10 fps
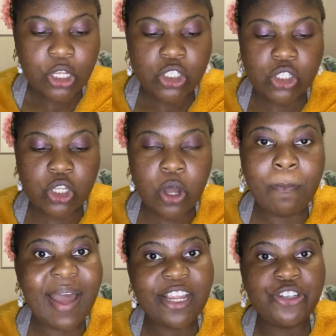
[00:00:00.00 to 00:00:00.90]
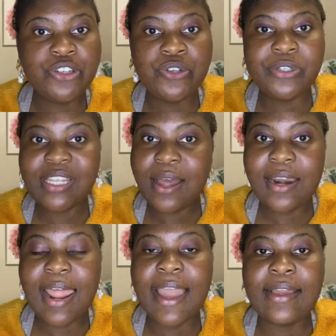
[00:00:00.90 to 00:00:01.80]
So mind you,
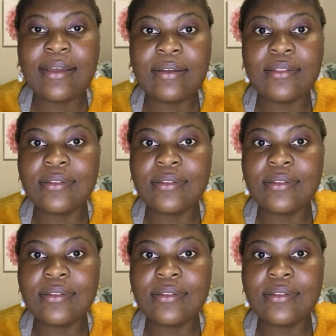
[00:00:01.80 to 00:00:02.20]
like